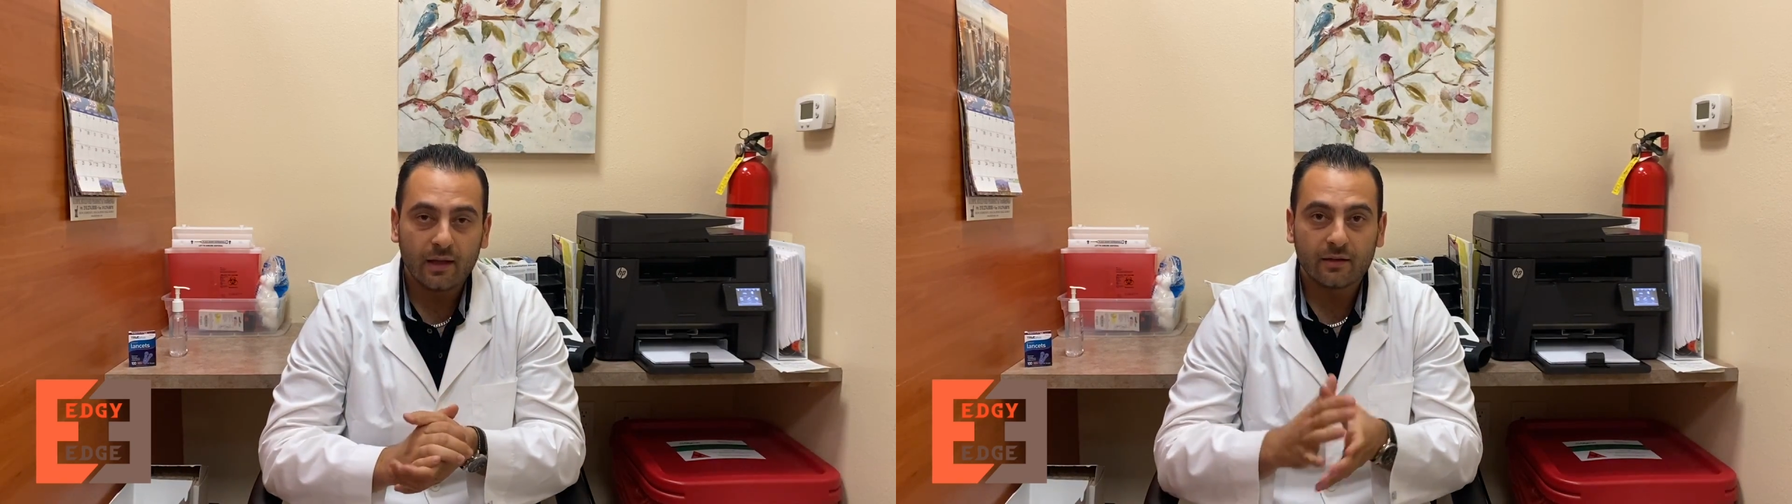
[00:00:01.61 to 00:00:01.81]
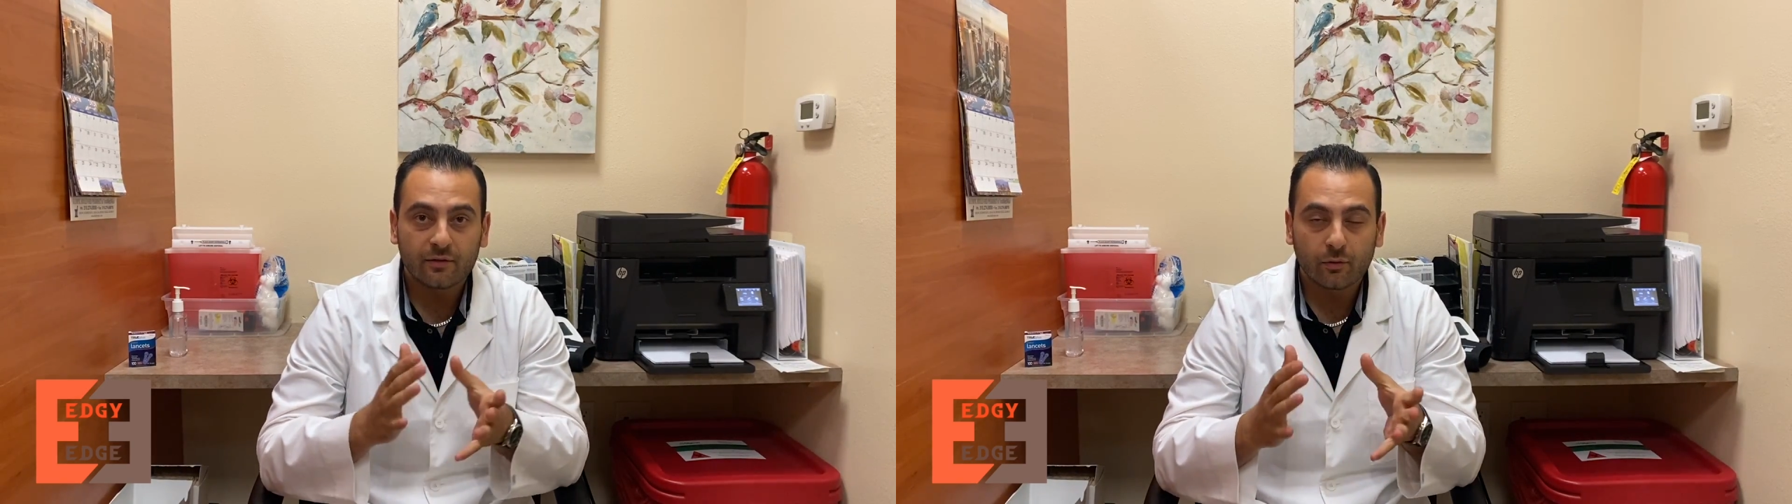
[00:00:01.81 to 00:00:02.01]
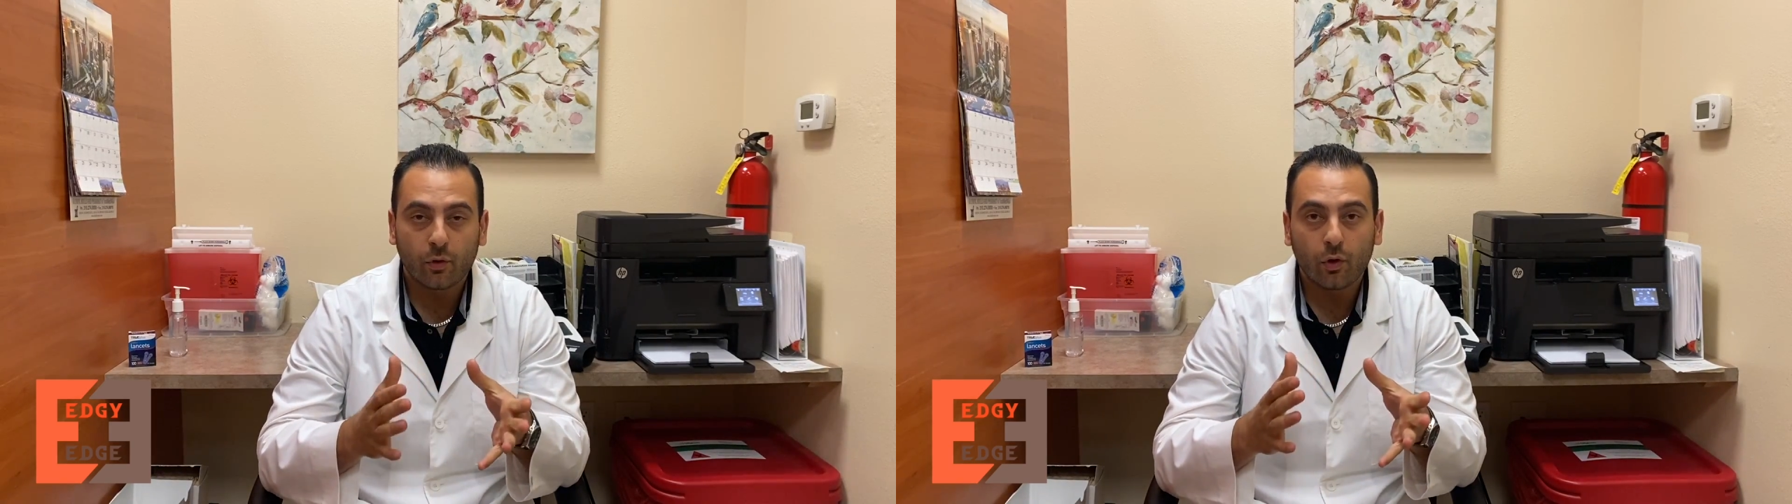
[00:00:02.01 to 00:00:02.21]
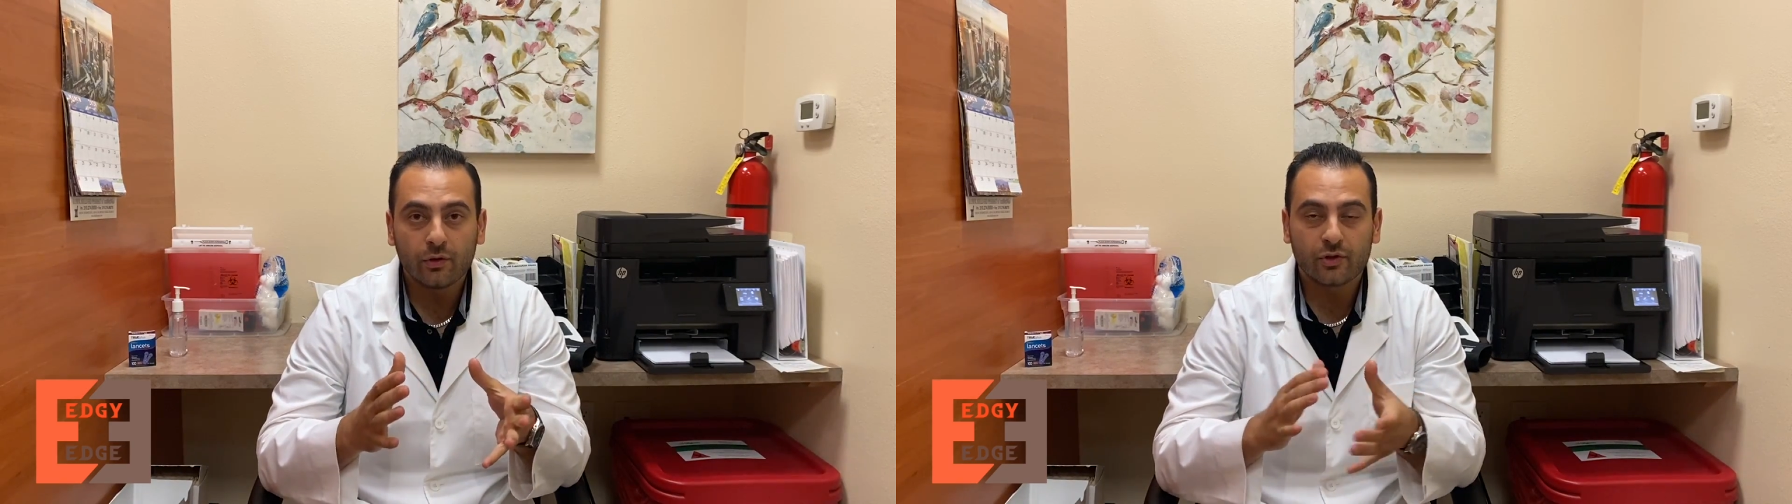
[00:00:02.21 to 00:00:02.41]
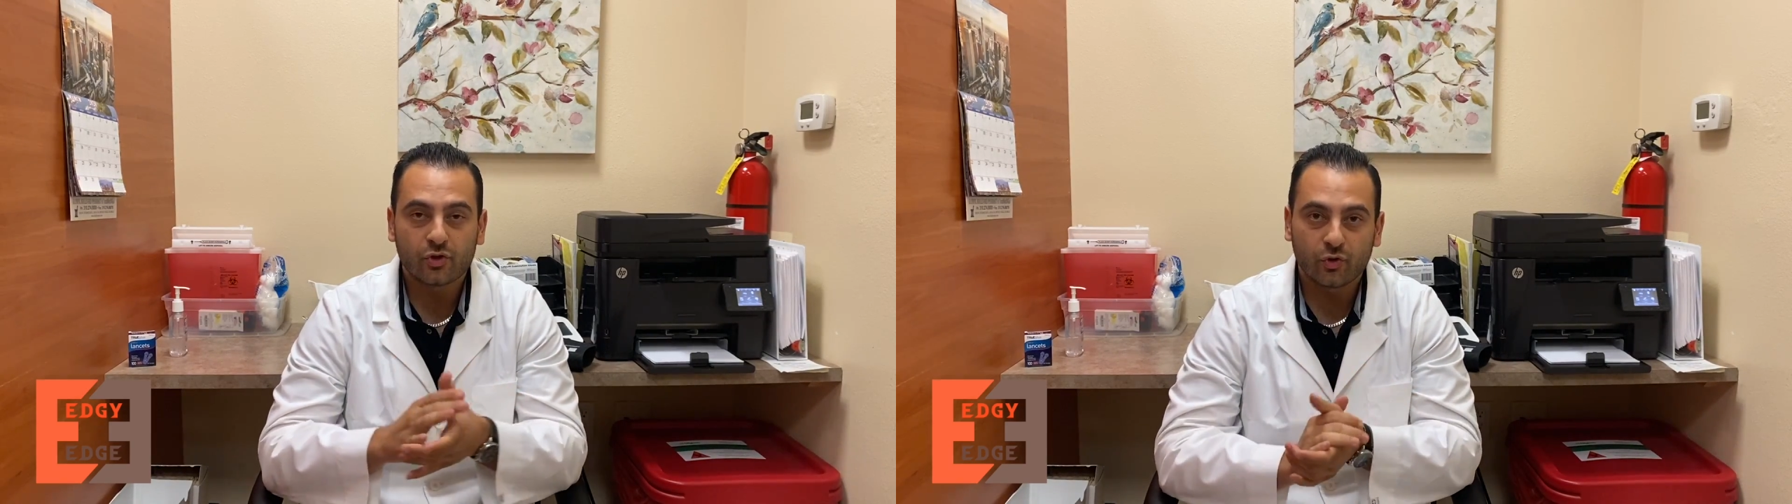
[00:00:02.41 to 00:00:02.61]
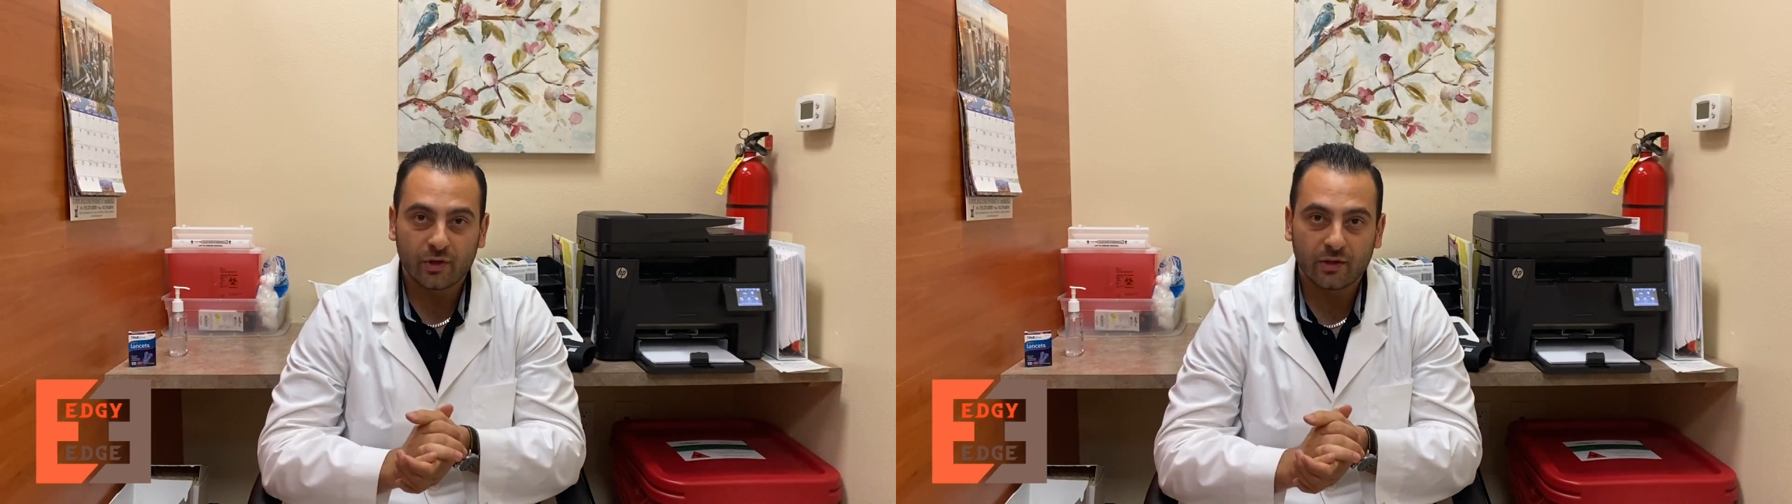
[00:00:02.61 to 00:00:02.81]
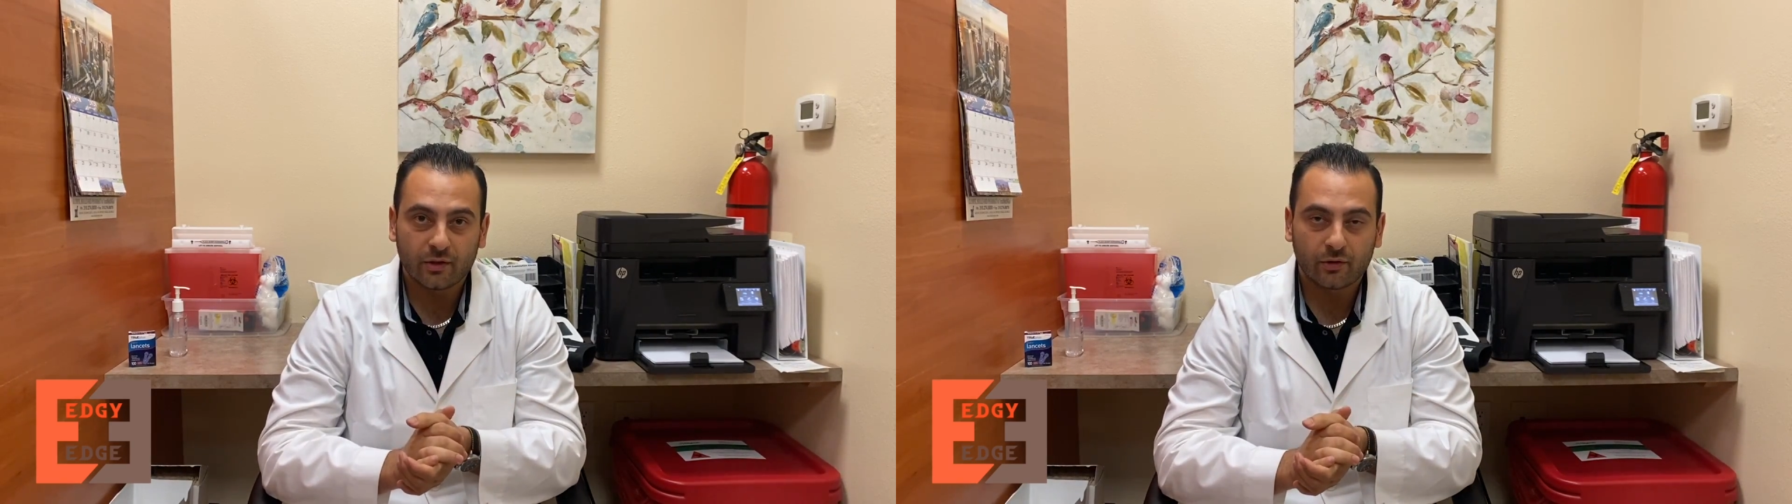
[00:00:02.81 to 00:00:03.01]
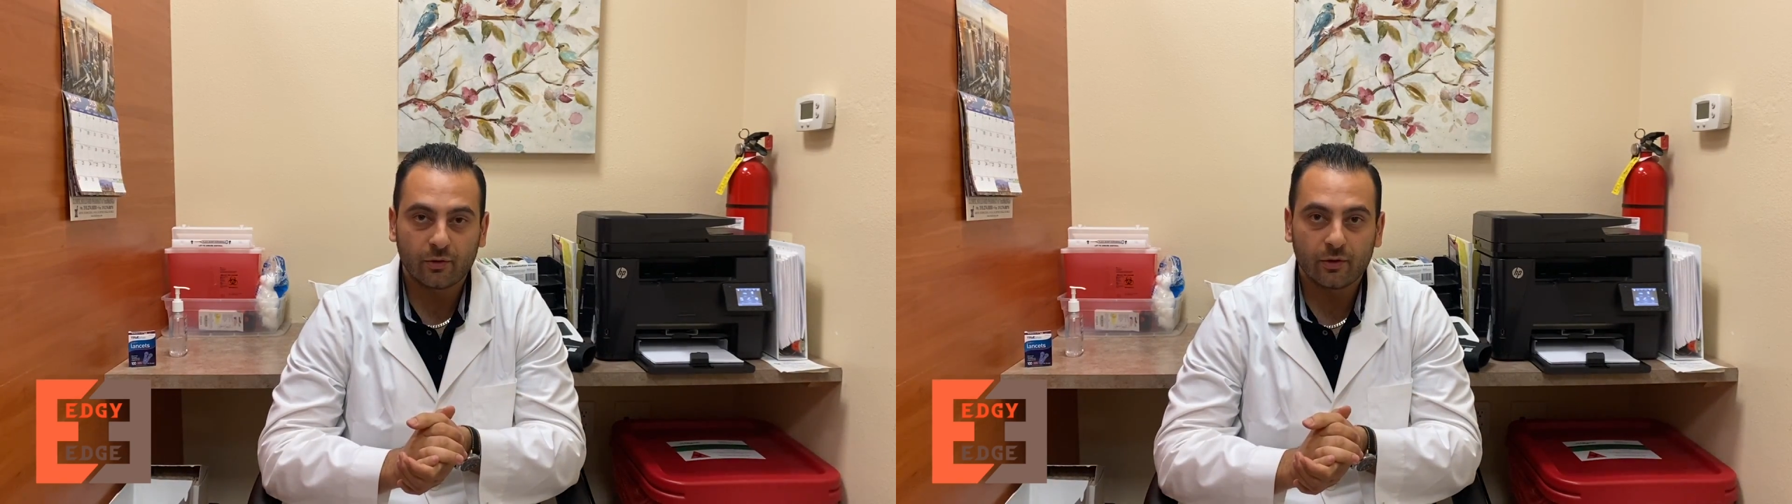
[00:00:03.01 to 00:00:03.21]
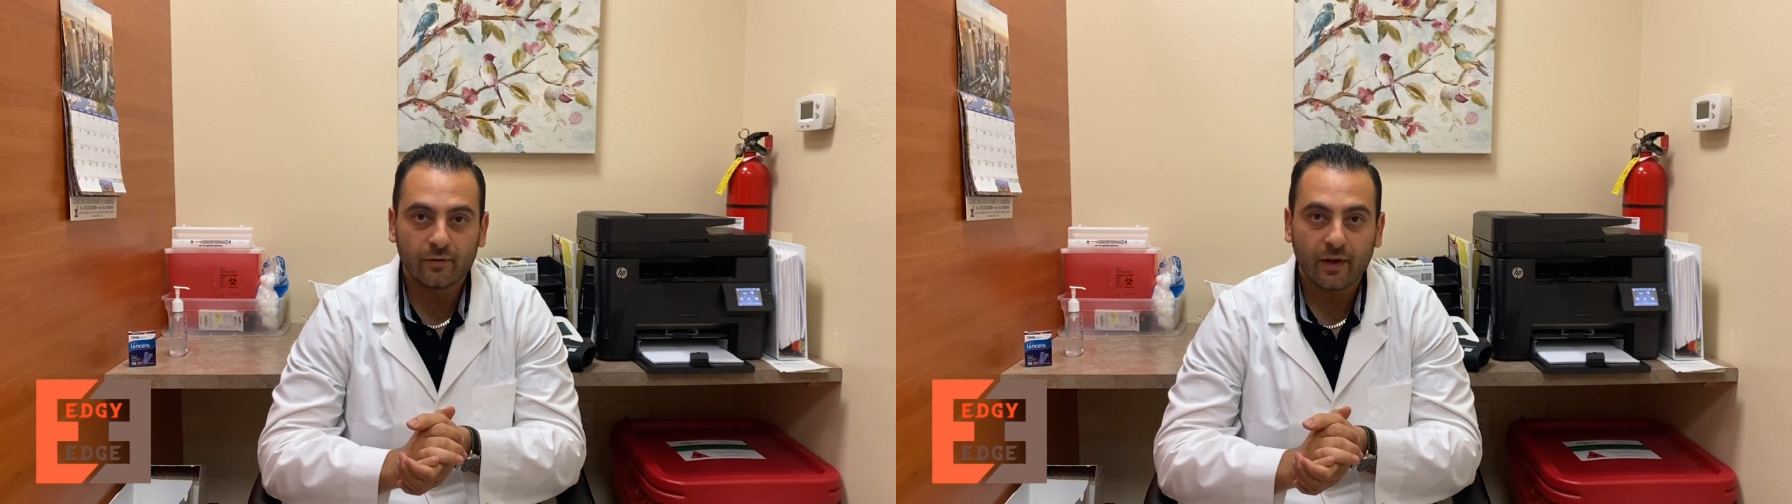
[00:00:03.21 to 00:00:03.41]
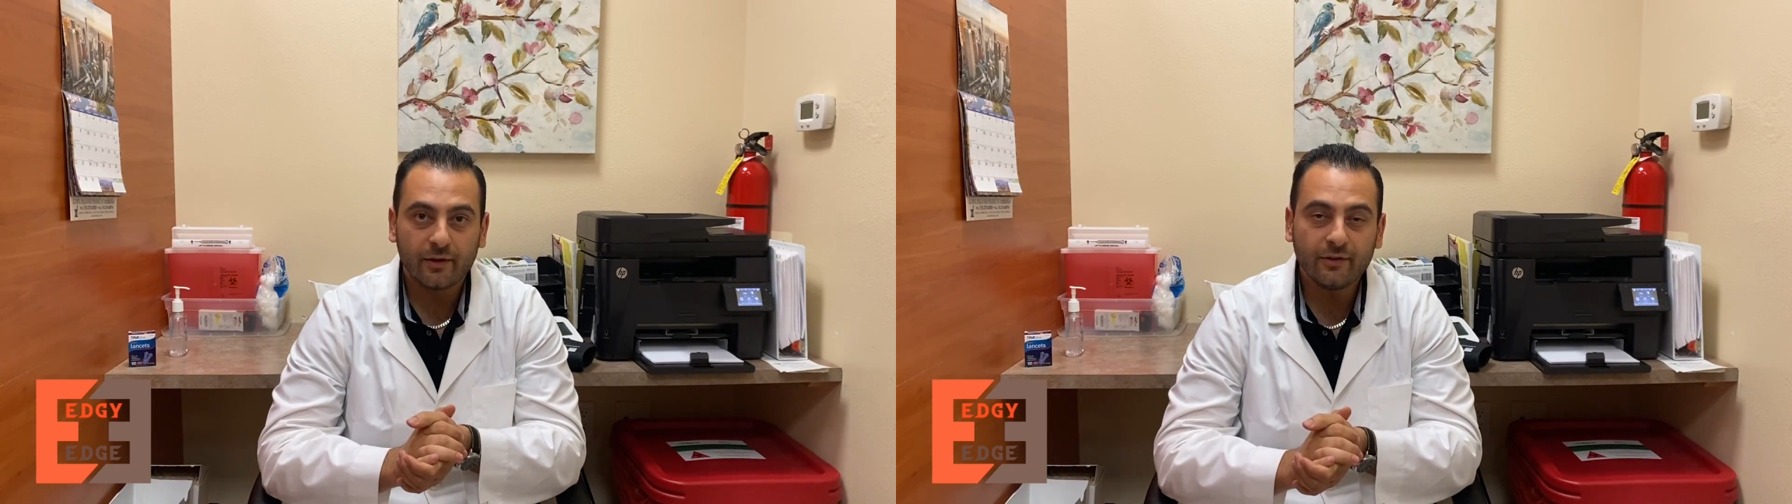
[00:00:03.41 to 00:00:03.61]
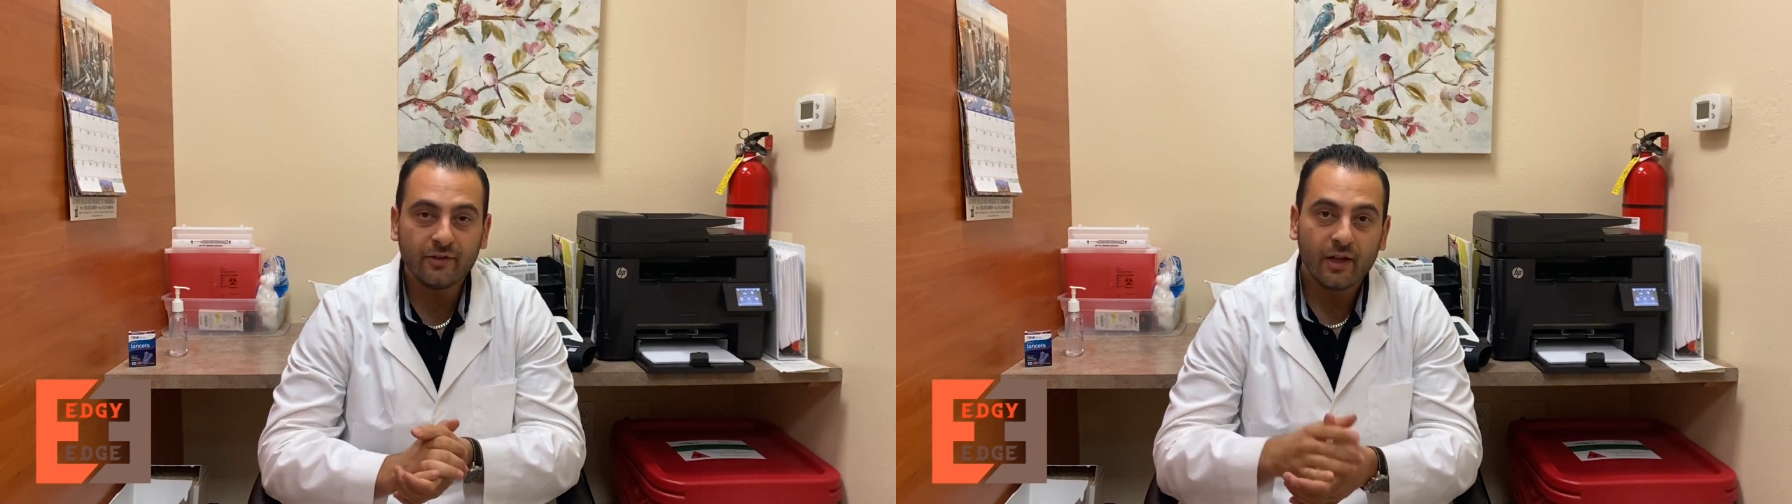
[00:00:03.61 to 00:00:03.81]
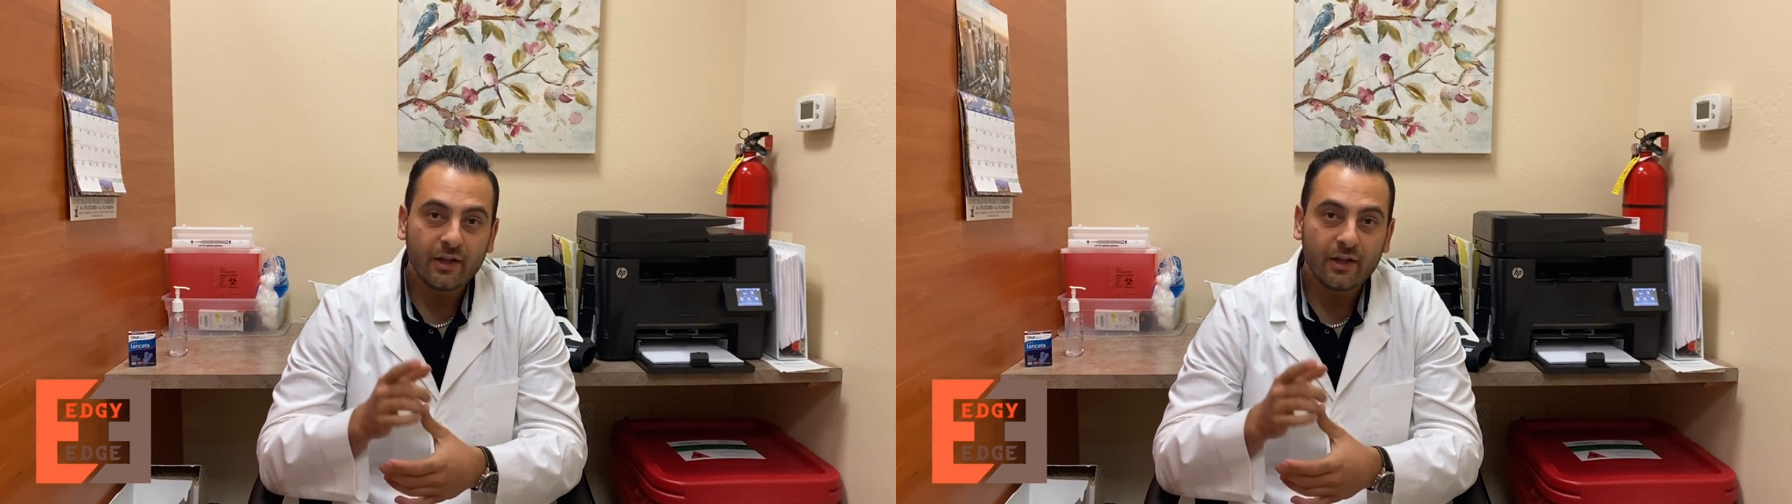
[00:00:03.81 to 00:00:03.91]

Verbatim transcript: and its role in treating the coronavirus.